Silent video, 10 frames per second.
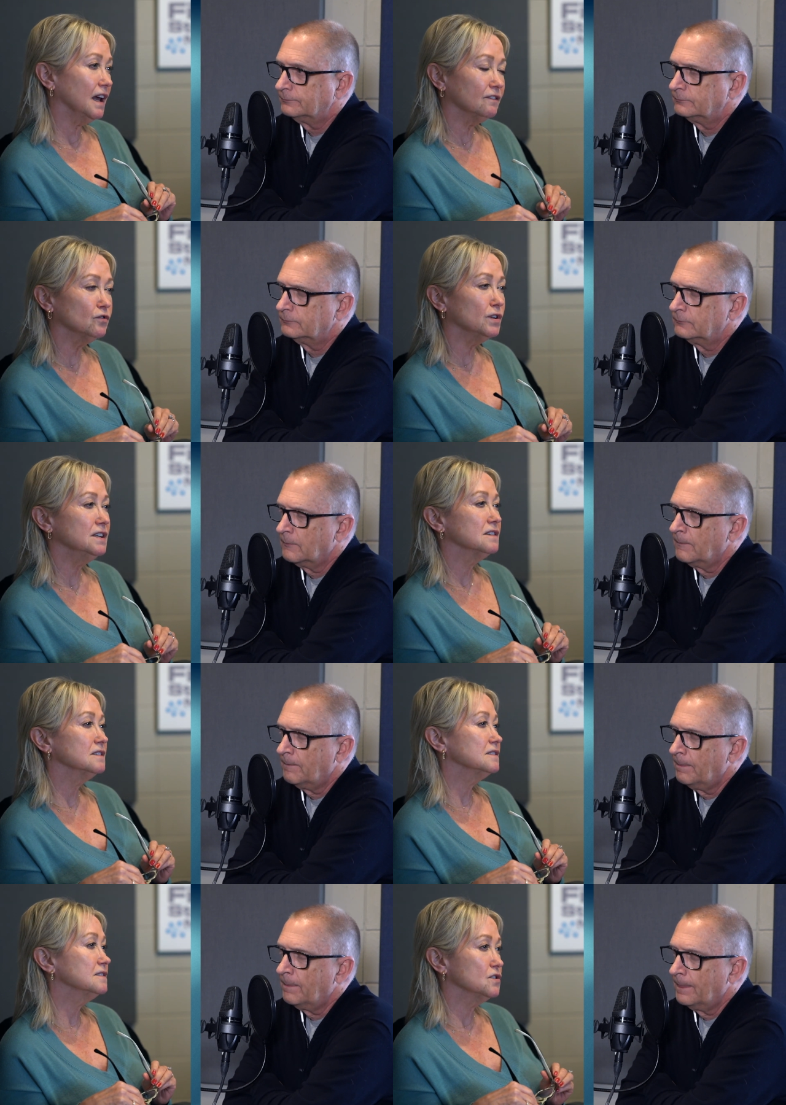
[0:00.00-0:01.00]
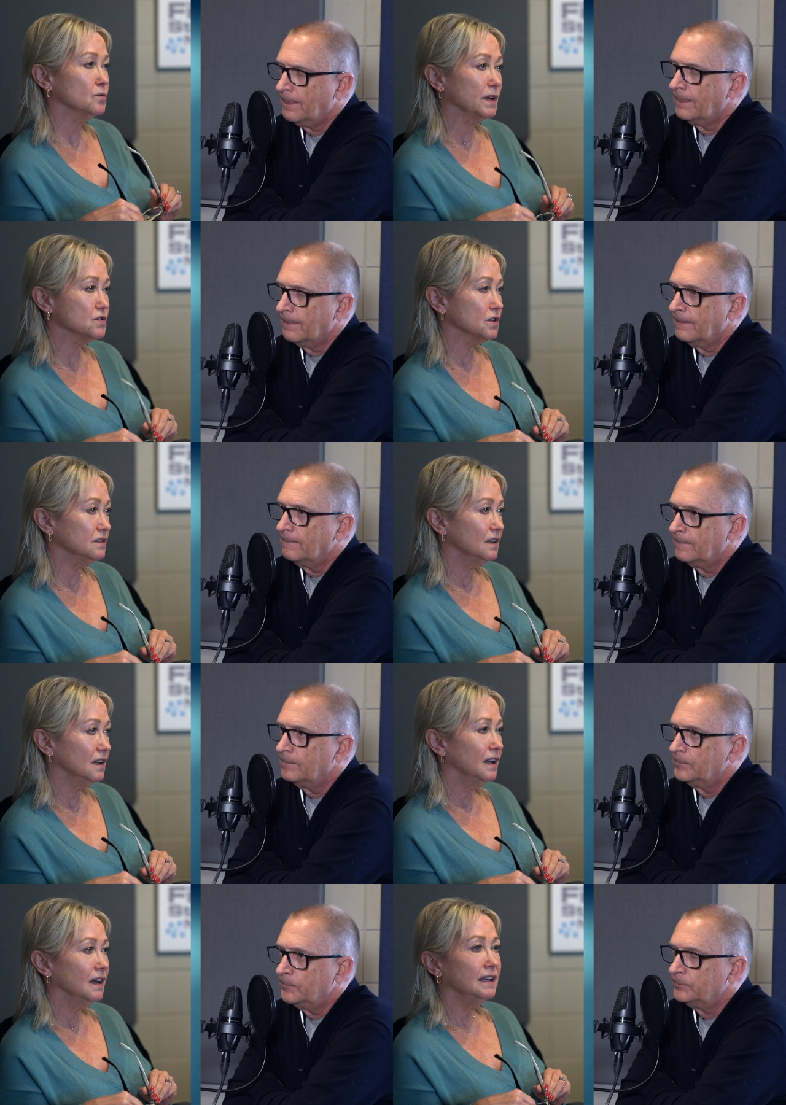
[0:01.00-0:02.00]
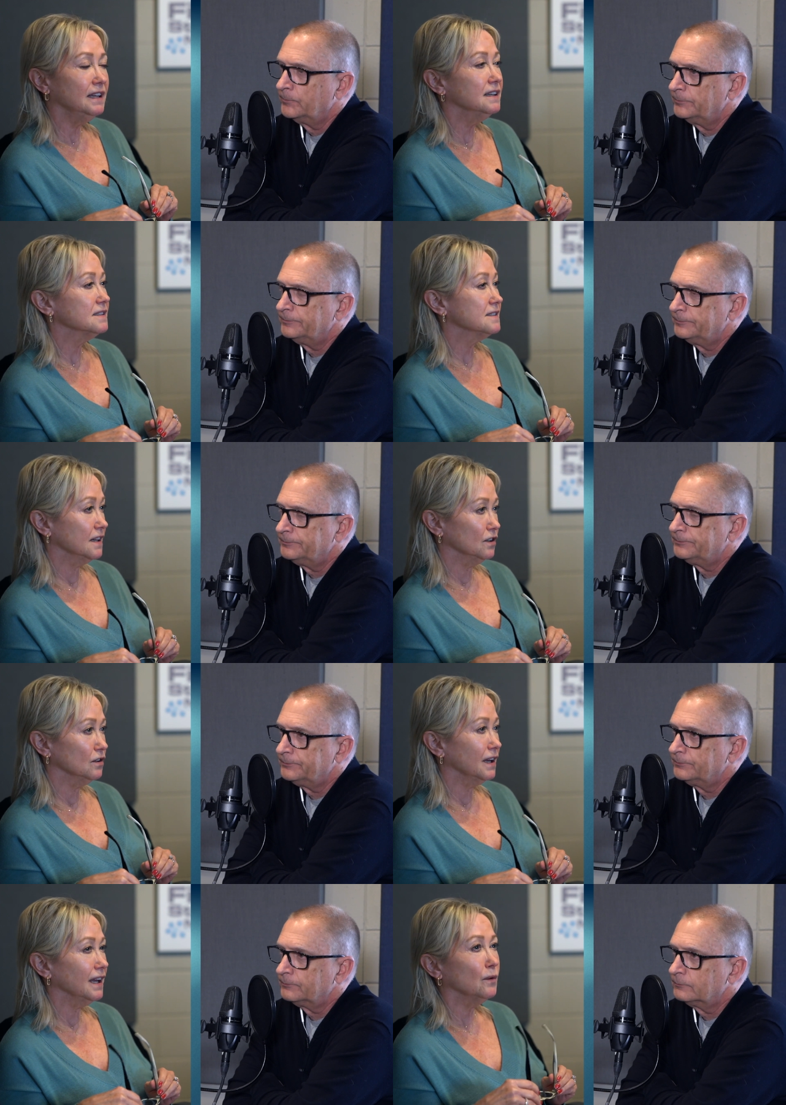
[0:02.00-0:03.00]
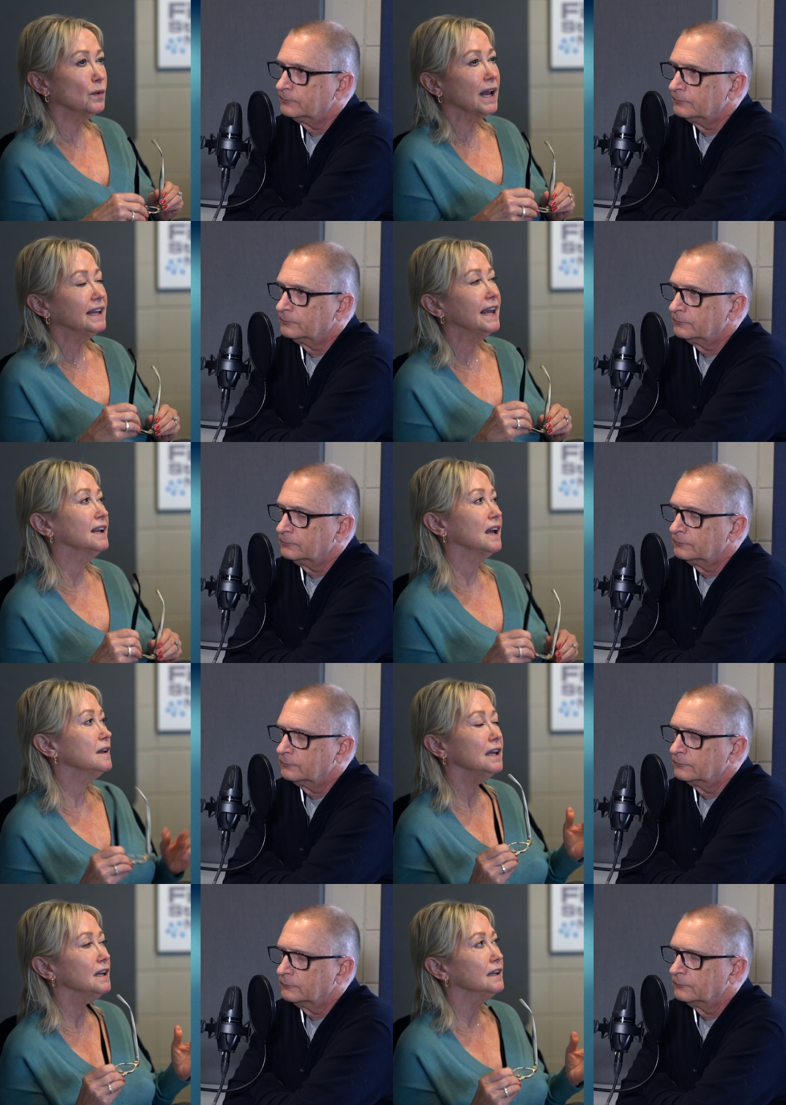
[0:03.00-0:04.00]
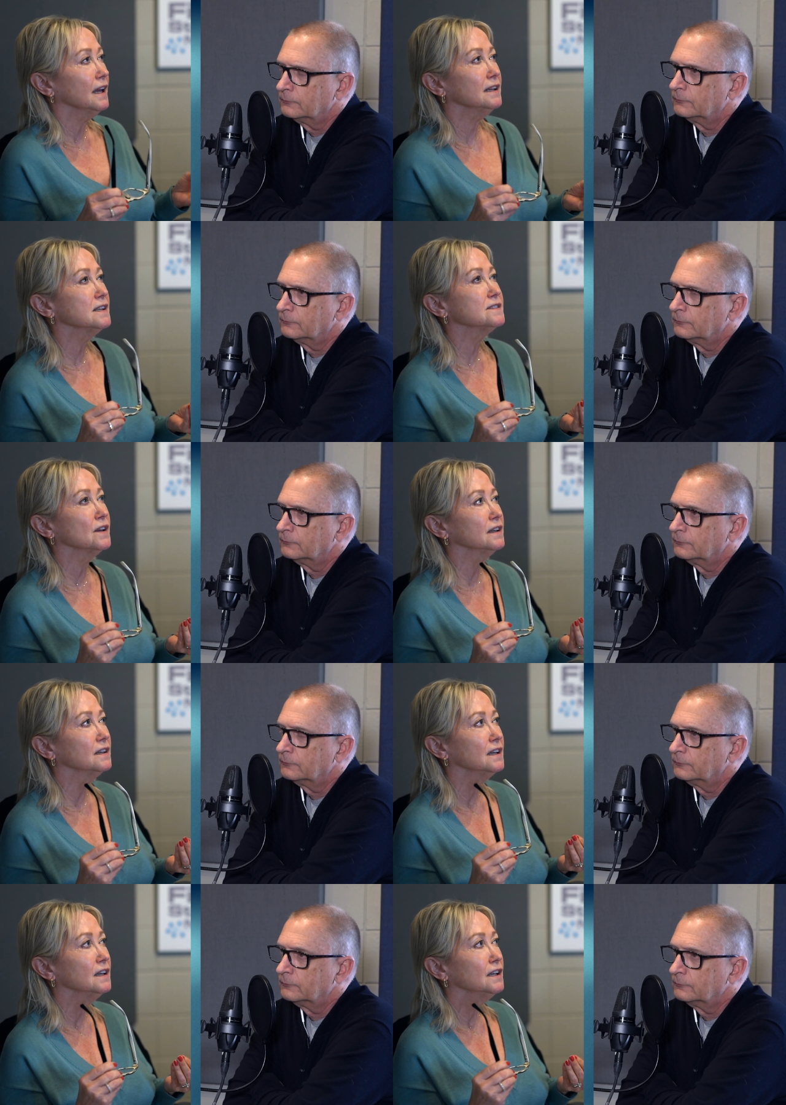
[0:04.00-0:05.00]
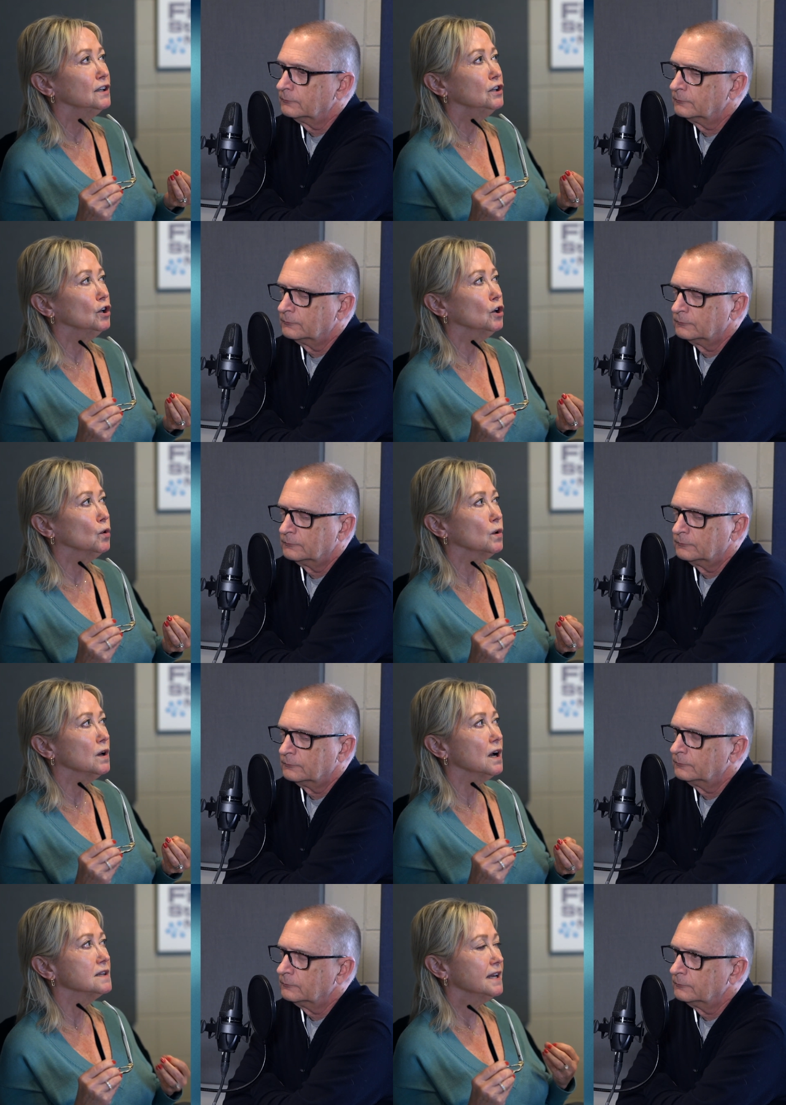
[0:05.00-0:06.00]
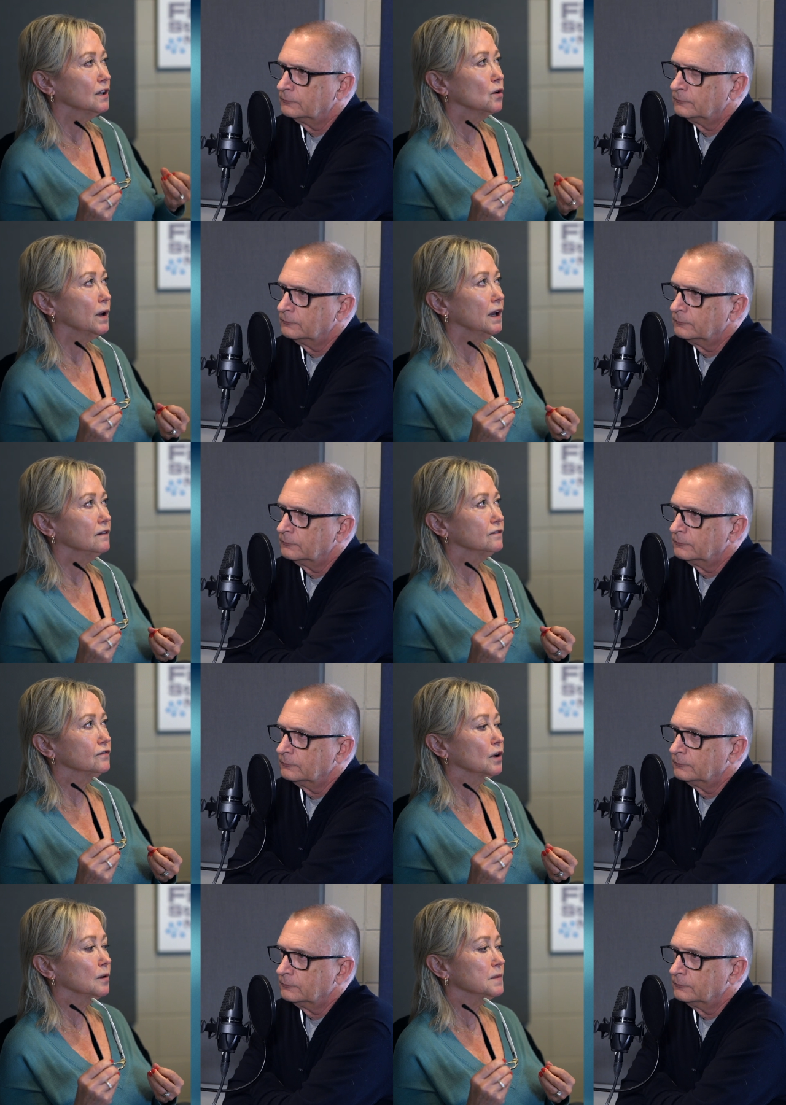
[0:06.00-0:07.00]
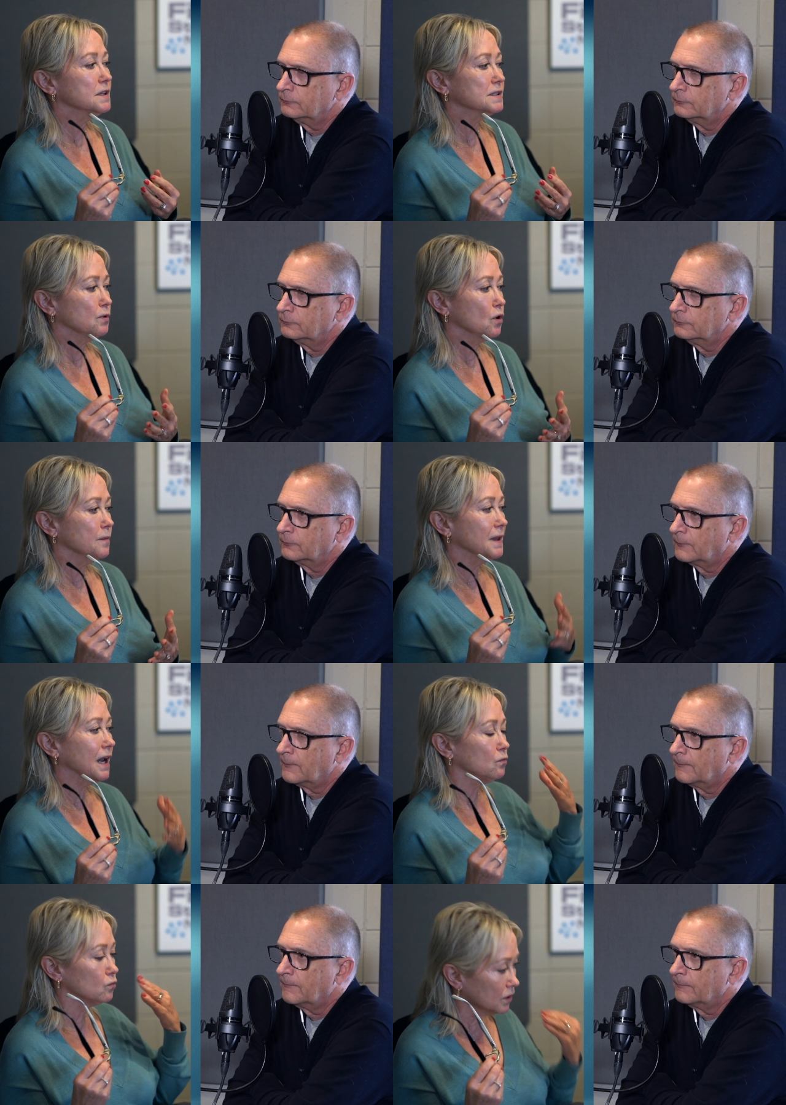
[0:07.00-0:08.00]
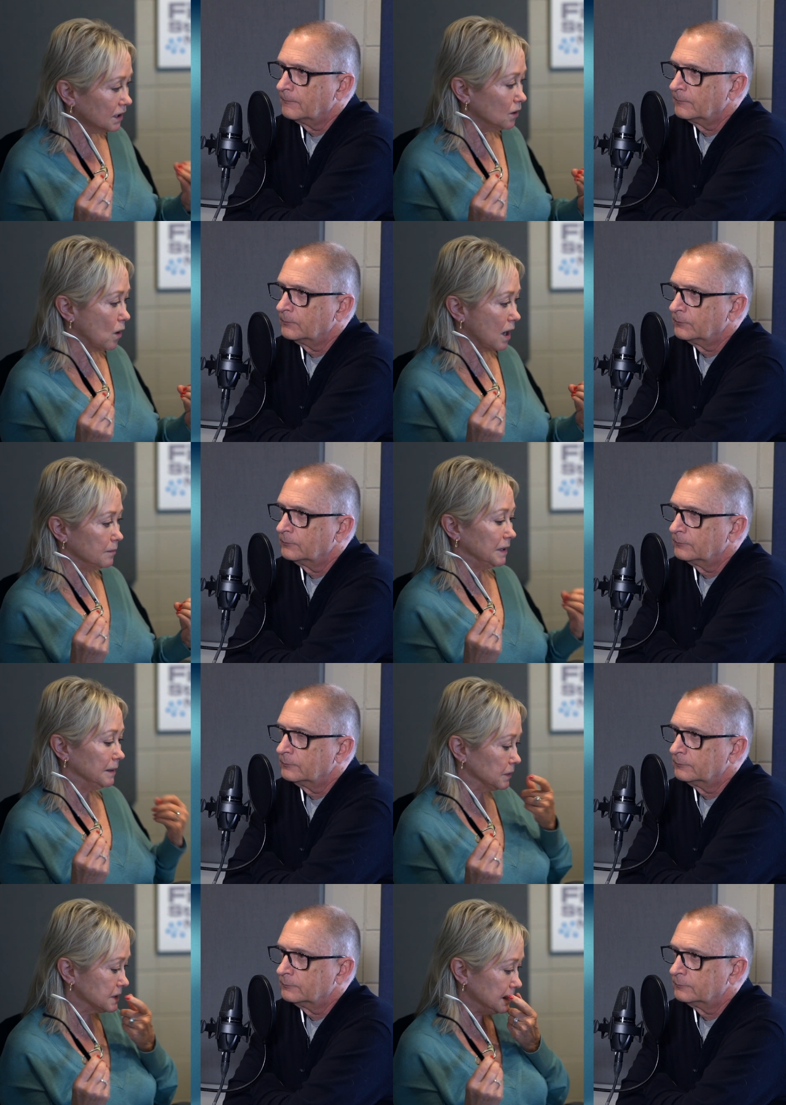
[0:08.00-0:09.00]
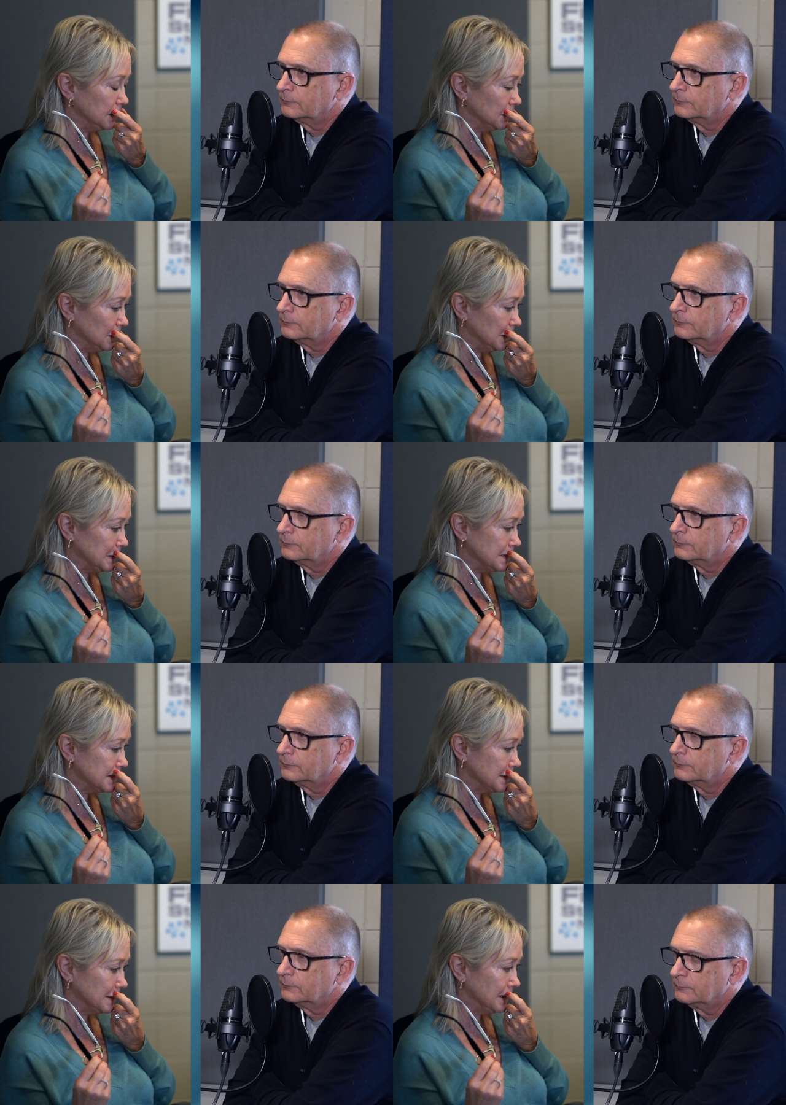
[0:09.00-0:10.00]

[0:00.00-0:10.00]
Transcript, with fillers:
Speaker 1: every situation he is there when i can't I, and again it's like you know, a takeaway from this program that I really want people to hear is